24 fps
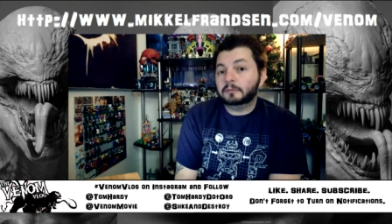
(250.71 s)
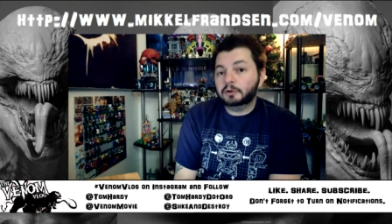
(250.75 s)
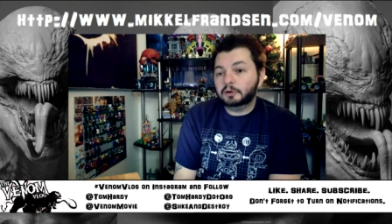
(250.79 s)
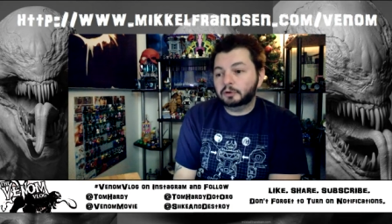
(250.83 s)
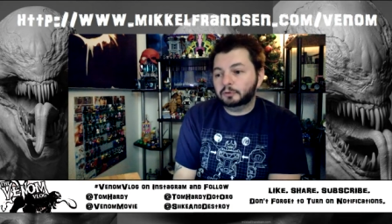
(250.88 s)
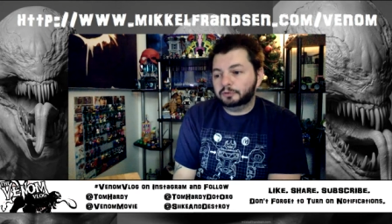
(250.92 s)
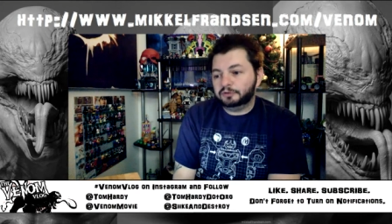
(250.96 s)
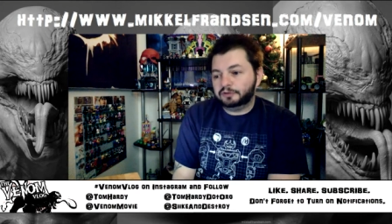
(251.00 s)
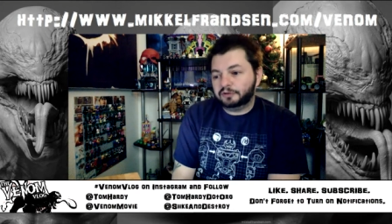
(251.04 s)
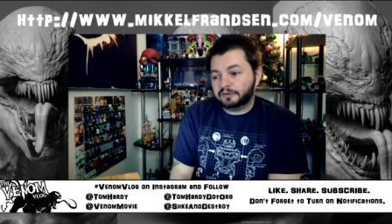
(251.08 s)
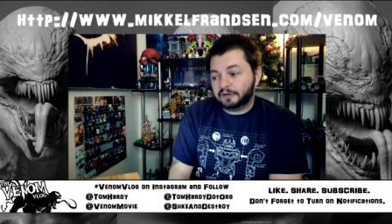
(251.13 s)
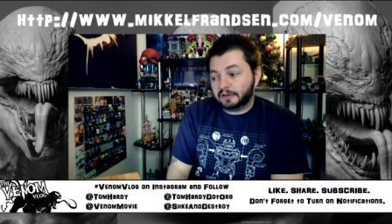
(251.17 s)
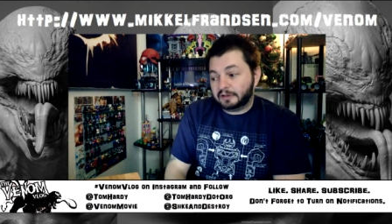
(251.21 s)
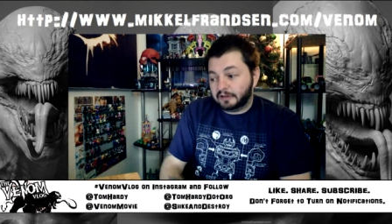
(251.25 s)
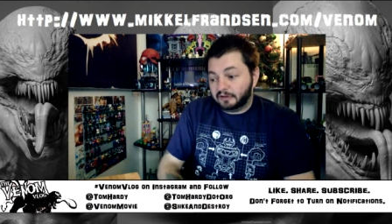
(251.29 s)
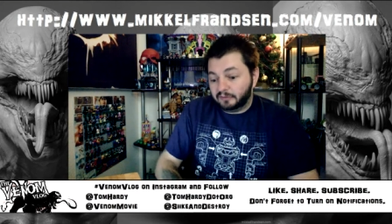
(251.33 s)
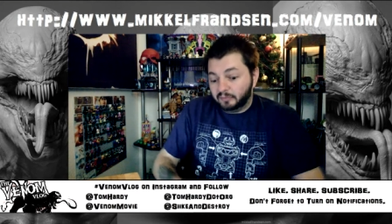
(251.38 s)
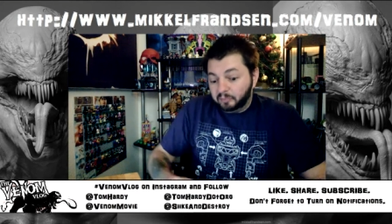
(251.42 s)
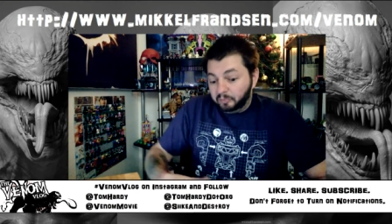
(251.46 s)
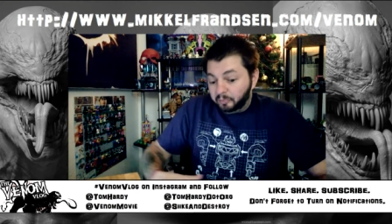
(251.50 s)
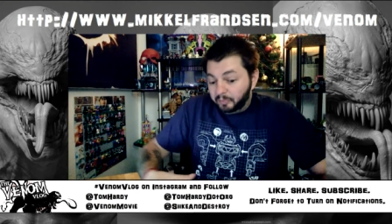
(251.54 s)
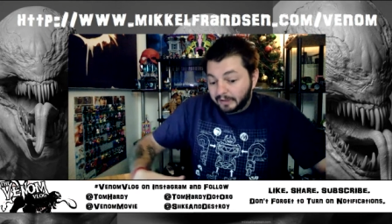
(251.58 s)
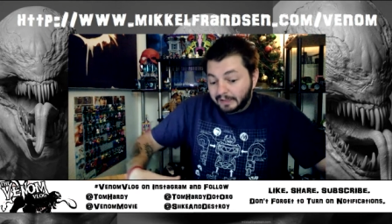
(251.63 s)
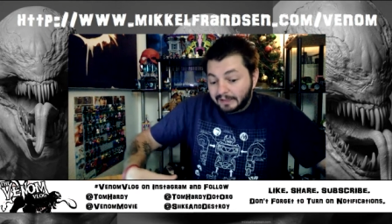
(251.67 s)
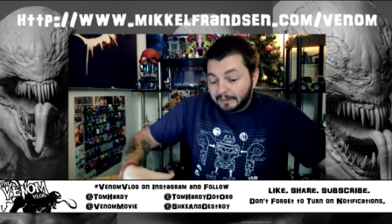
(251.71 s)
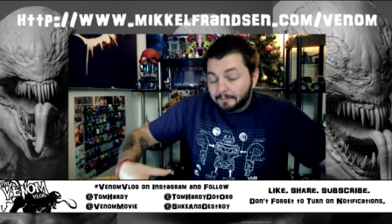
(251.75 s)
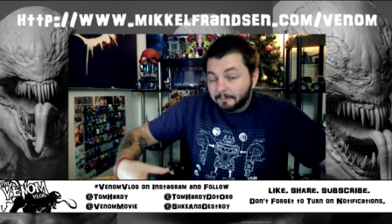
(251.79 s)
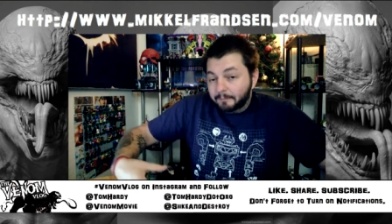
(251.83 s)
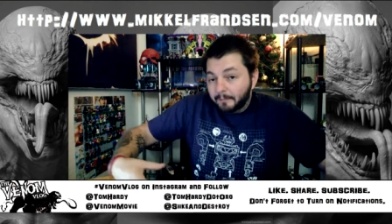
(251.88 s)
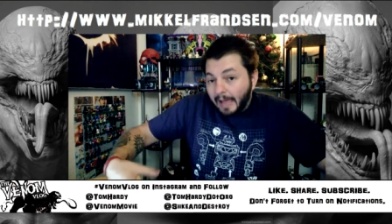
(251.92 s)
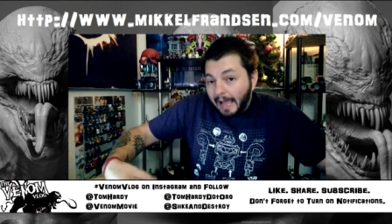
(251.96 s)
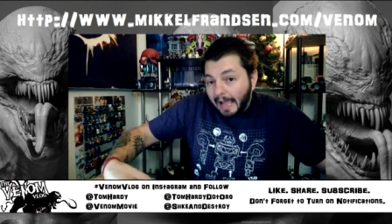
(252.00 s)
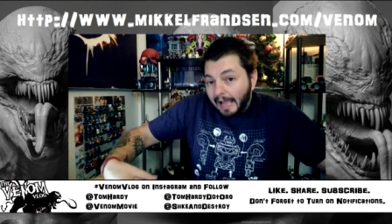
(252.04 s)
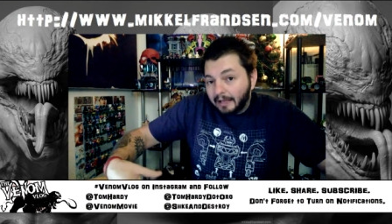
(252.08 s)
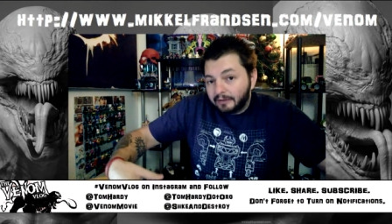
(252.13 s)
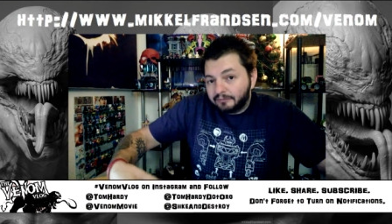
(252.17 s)
who's just like this big
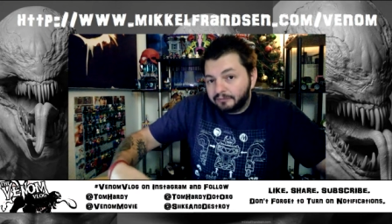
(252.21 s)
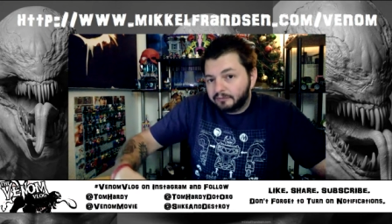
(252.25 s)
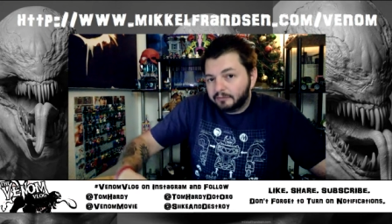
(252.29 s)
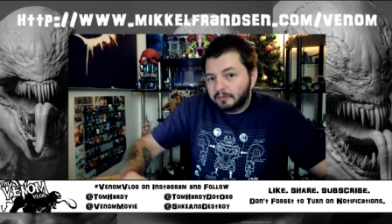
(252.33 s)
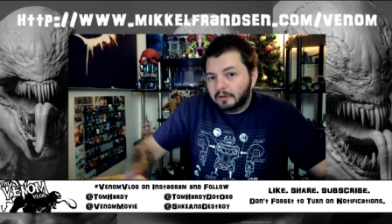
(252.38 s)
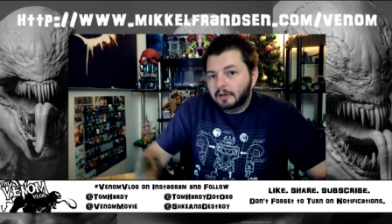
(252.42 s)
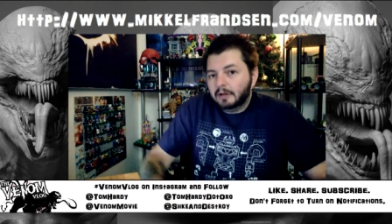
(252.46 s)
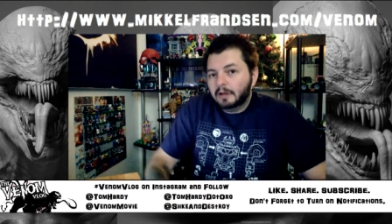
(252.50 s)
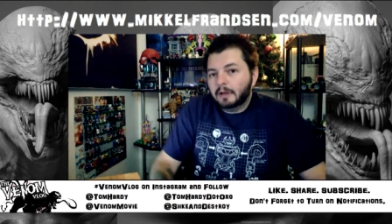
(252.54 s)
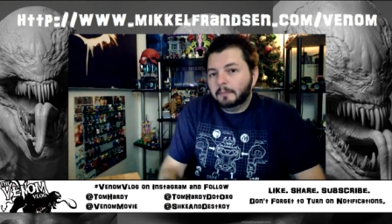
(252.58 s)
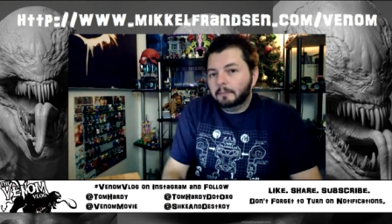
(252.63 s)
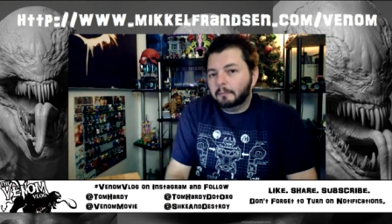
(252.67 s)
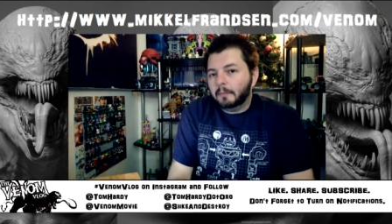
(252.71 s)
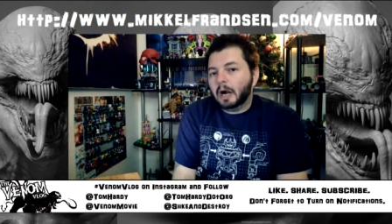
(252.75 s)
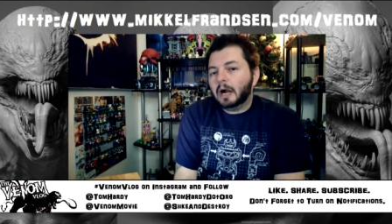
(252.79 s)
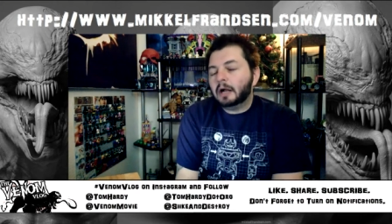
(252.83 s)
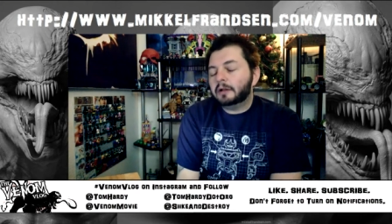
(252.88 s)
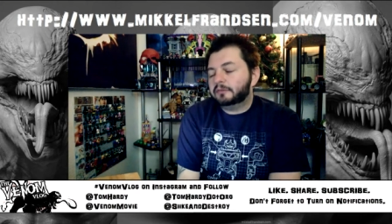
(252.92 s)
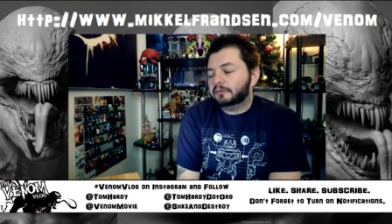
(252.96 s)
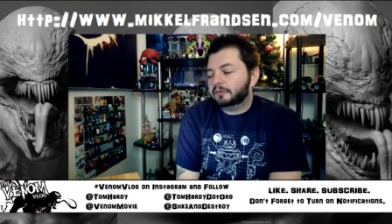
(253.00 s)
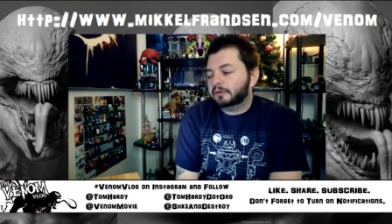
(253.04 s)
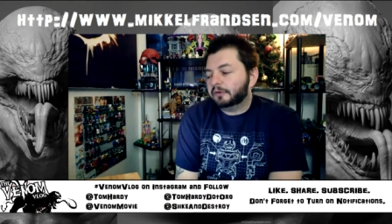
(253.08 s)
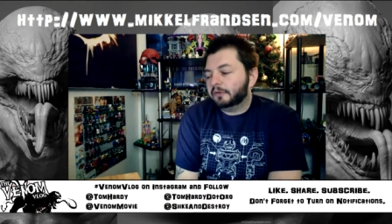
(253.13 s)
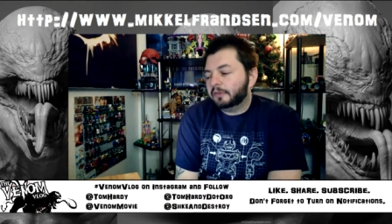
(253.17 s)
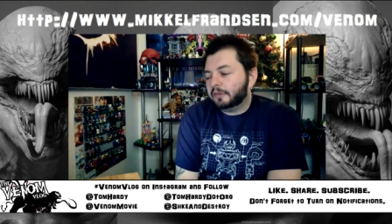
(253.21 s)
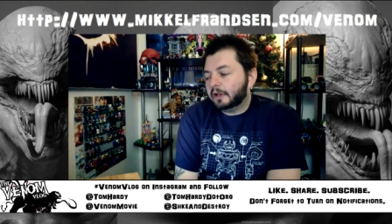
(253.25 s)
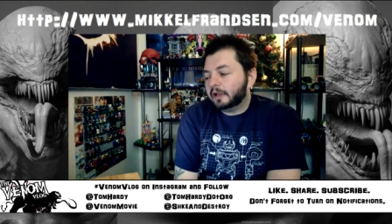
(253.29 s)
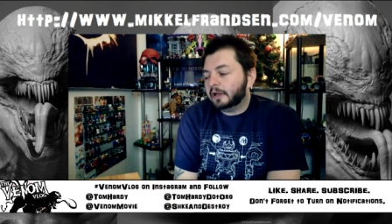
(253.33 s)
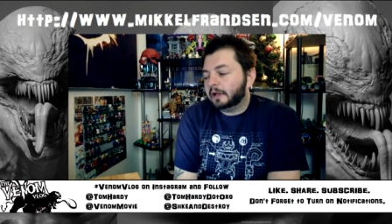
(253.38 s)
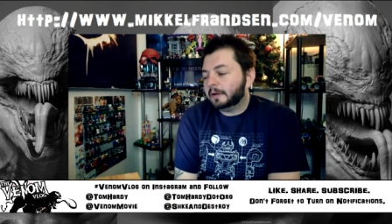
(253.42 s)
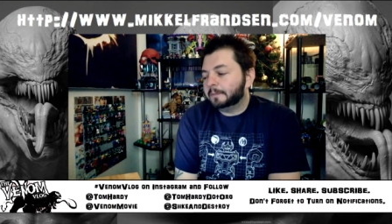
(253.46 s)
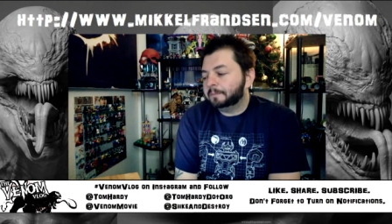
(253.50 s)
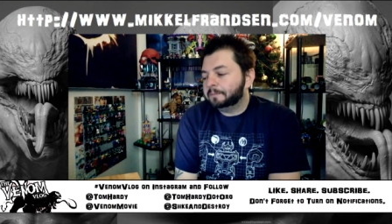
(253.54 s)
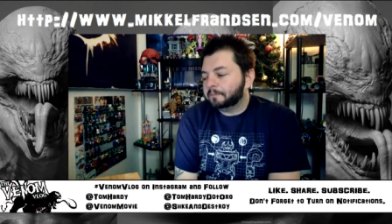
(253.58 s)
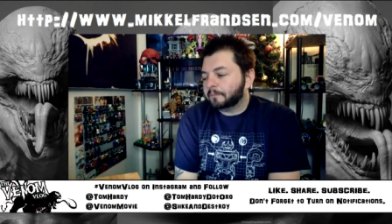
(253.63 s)
mass monster thing